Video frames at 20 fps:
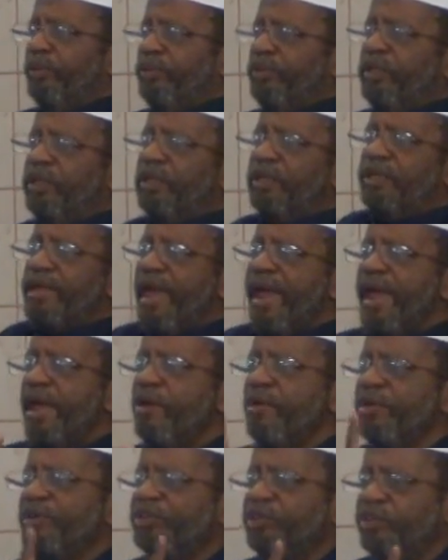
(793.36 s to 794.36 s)
The
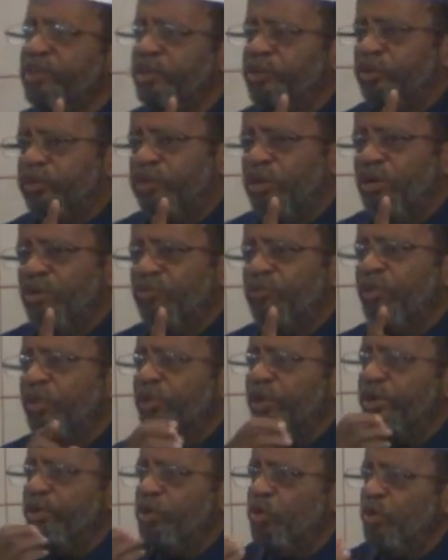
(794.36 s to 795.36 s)
inheritance for
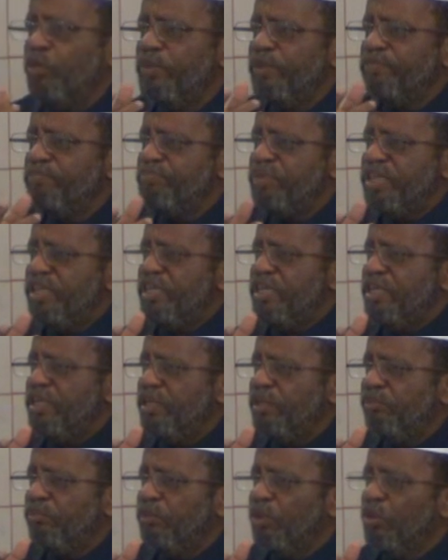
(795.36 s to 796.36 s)
the human
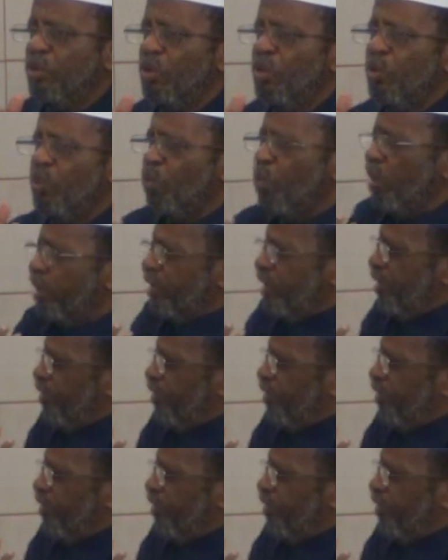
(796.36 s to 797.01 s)
being. What